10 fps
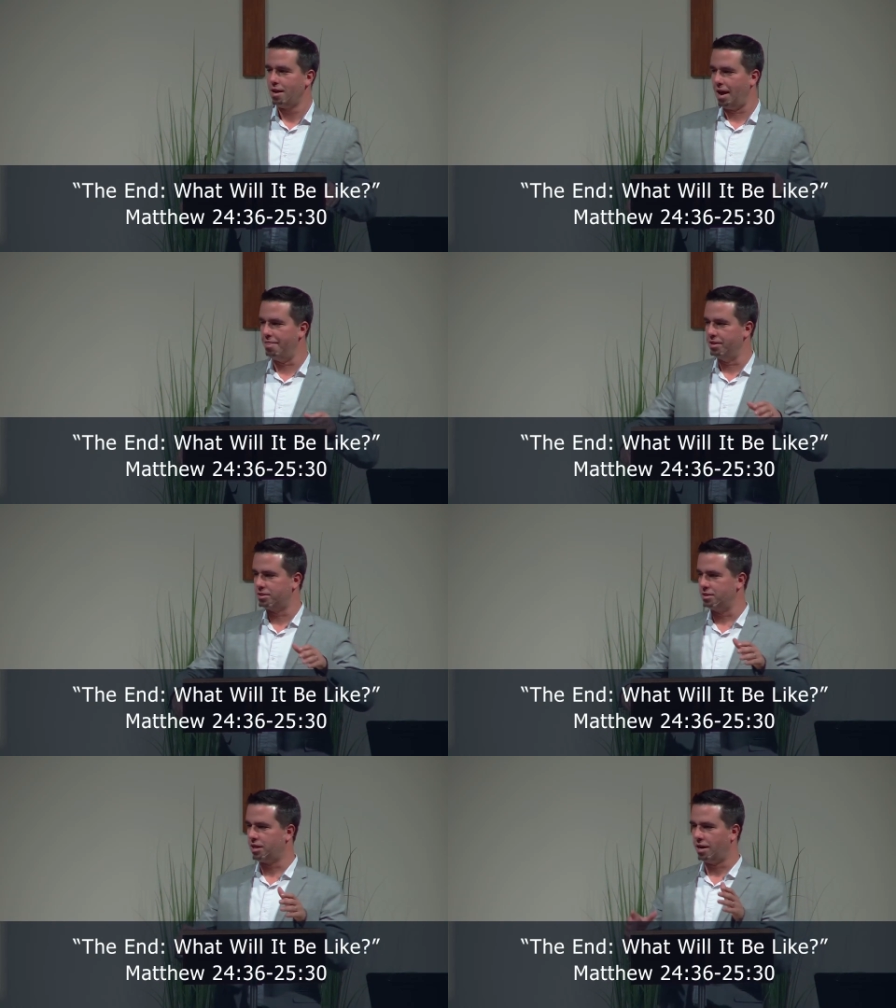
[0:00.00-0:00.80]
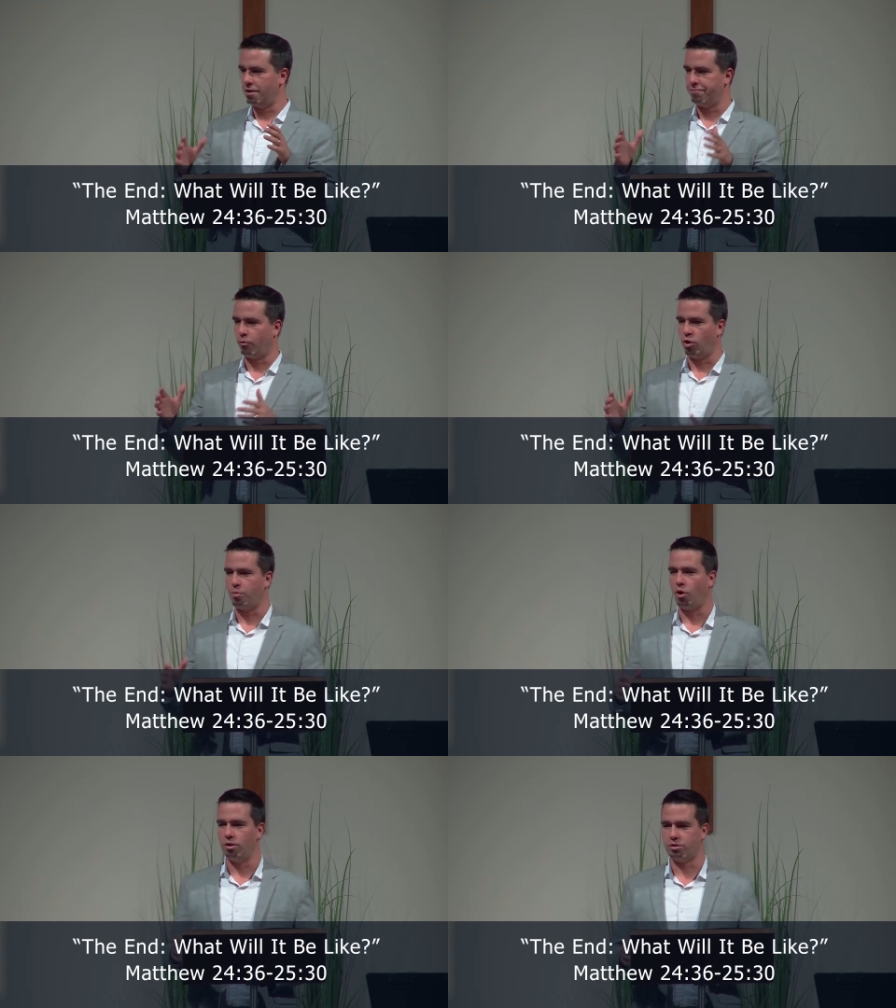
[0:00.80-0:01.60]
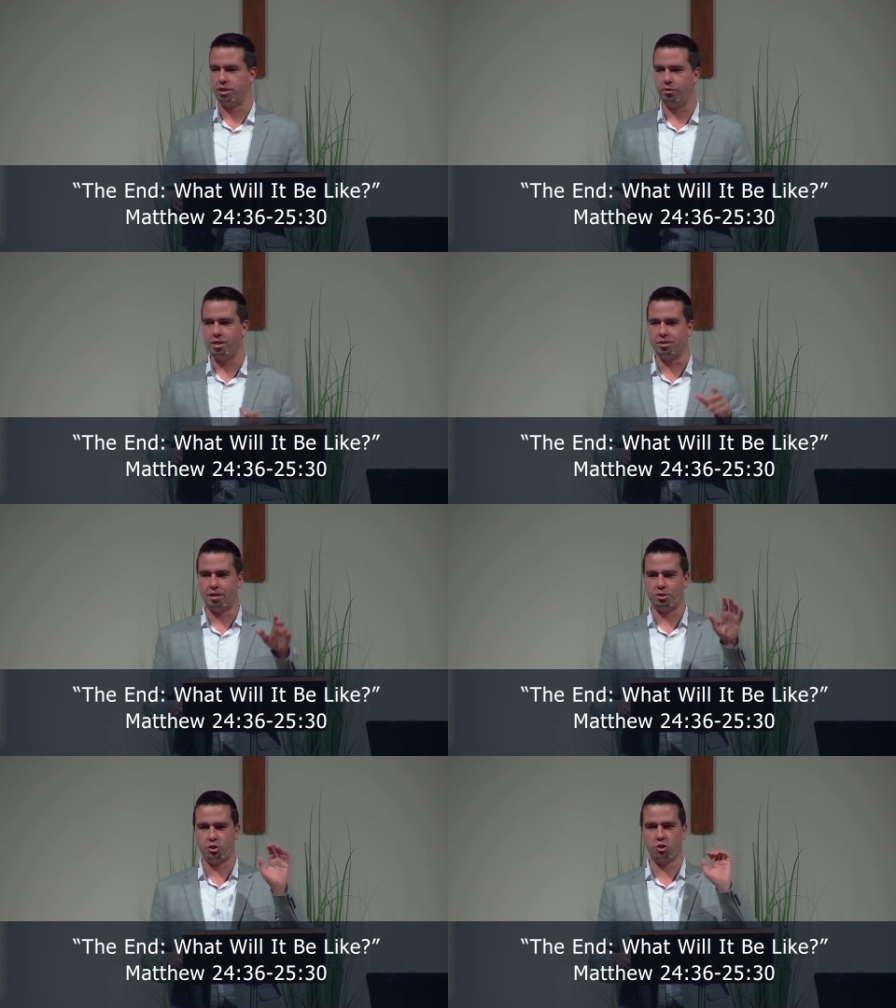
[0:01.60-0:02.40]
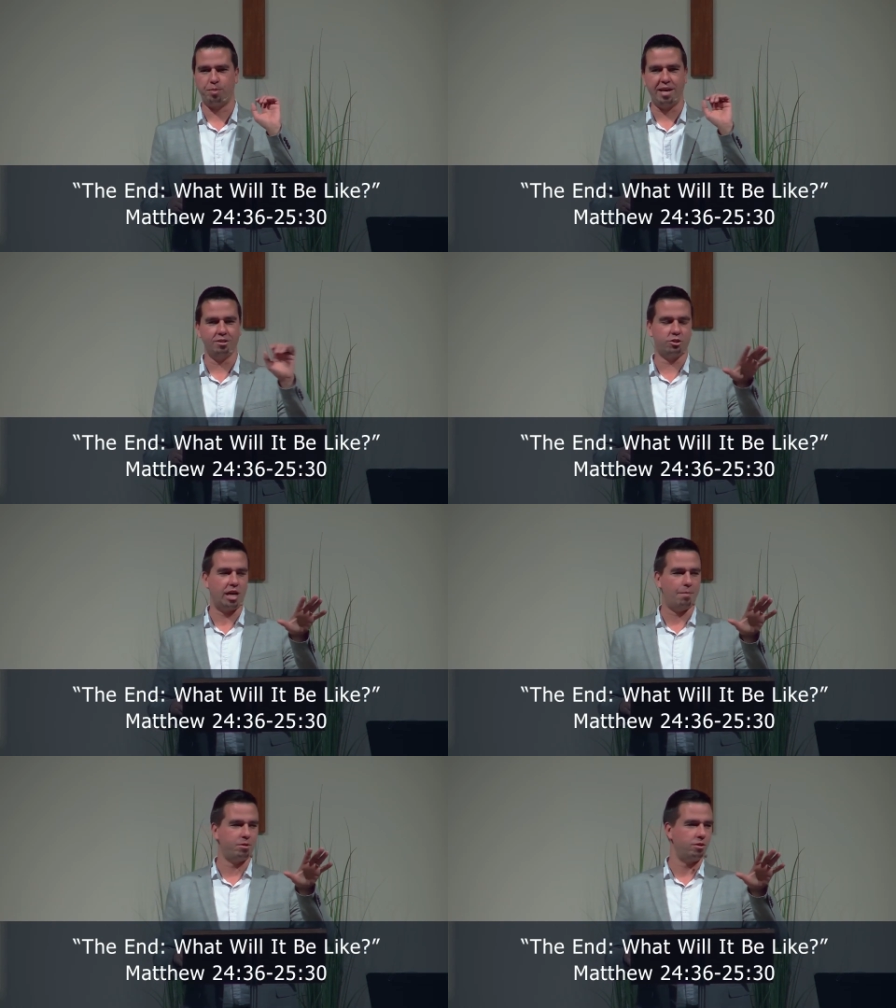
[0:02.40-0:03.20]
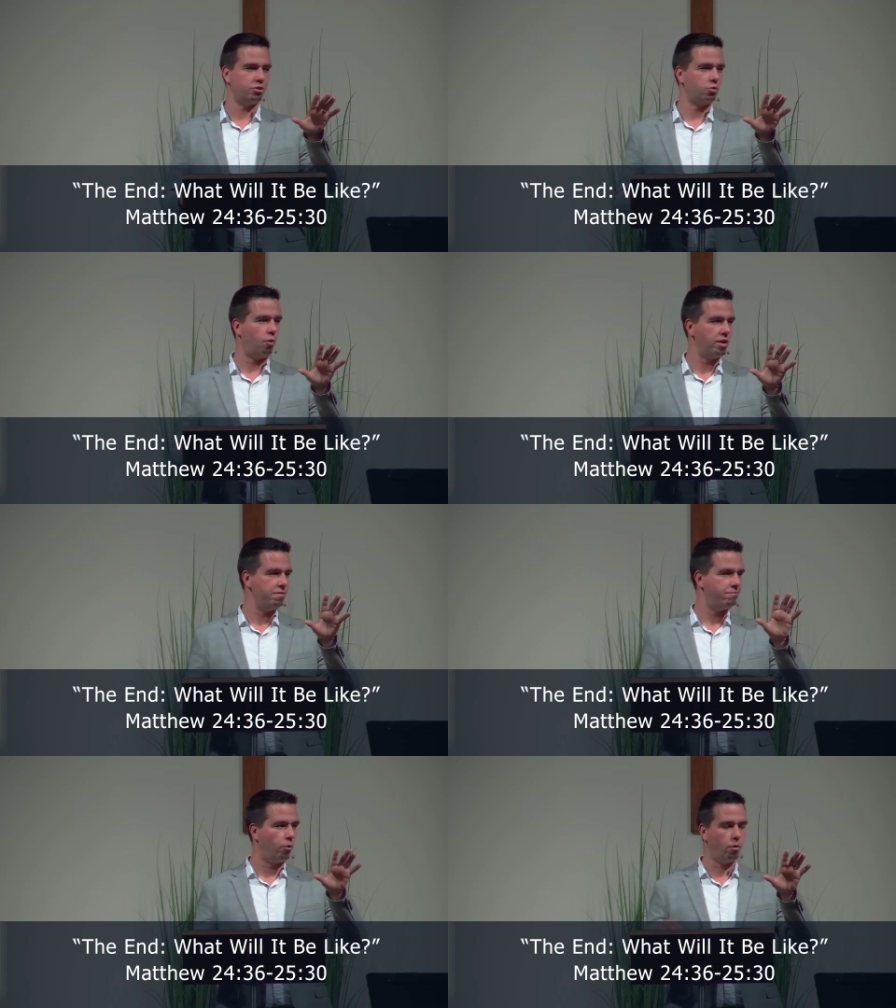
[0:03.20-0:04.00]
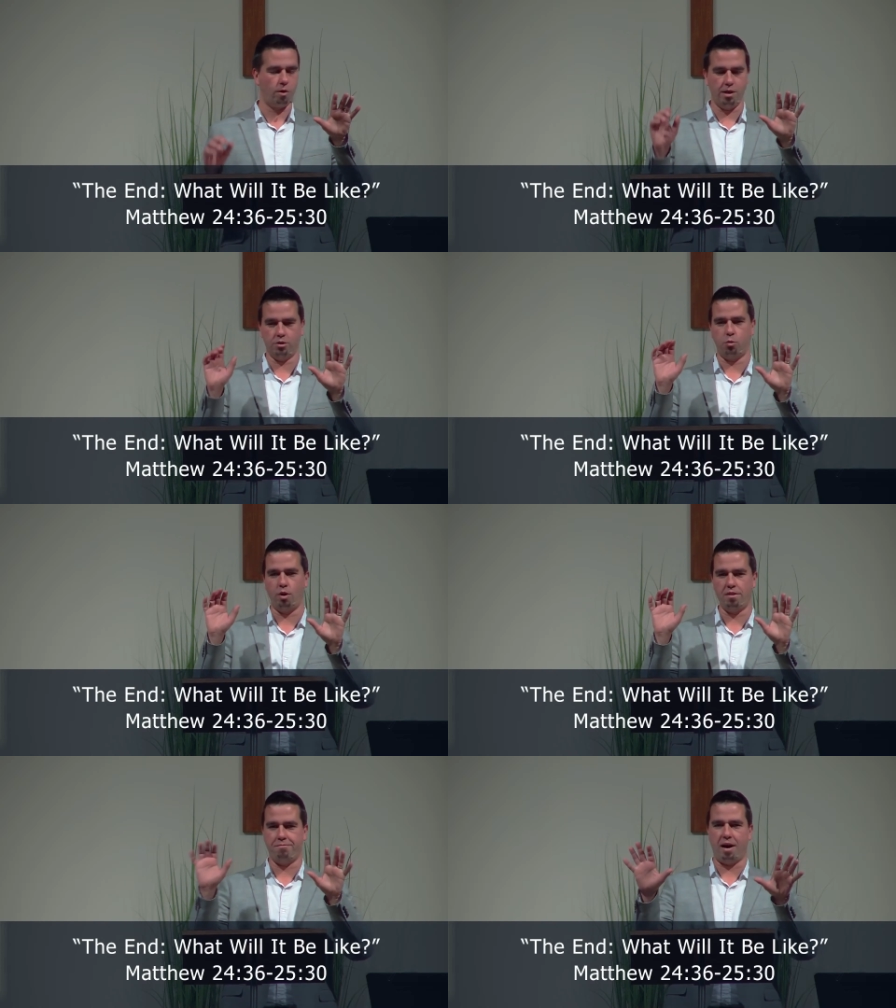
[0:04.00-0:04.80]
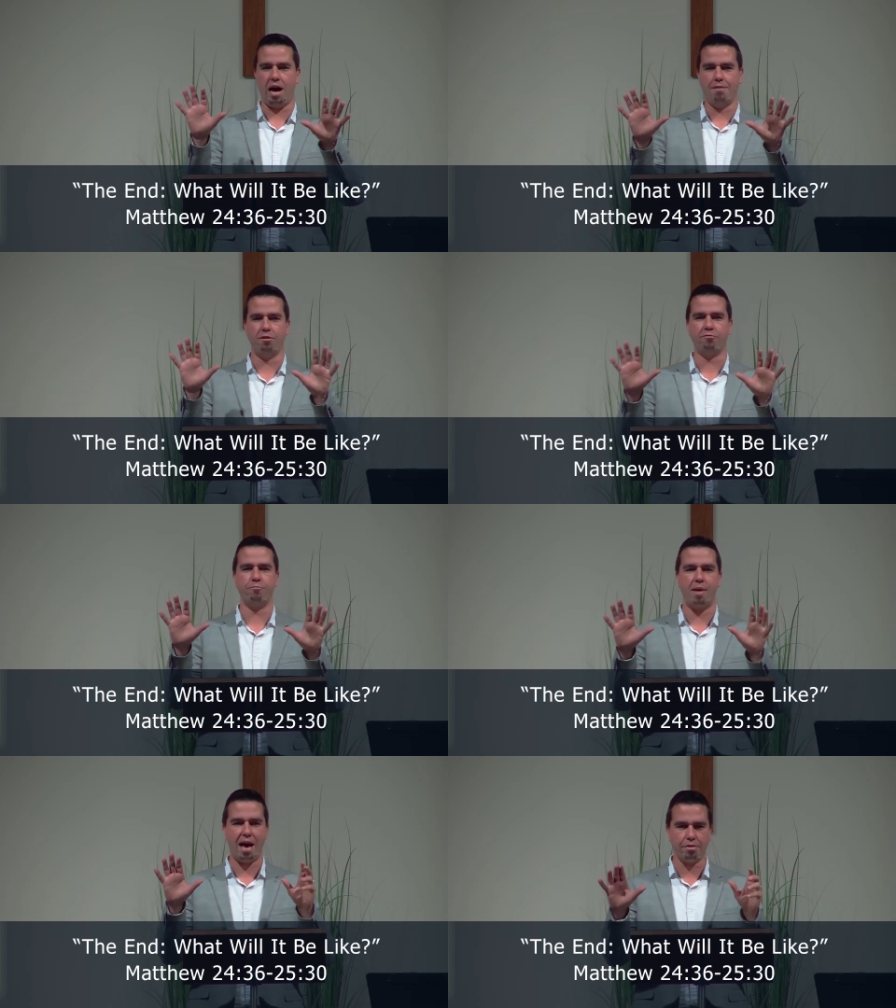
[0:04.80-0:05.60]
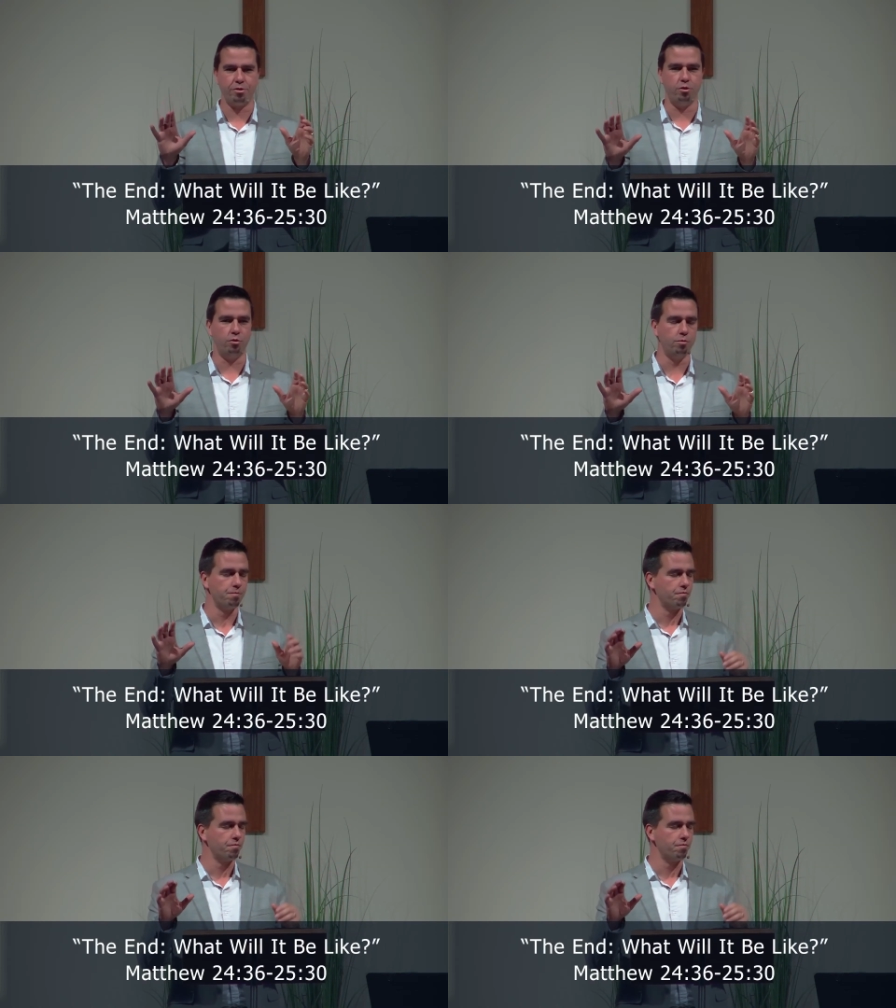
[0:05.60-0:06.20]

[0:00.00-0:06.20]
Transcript: And this entire four part series that spans chapters 24 and 25 of Matthew.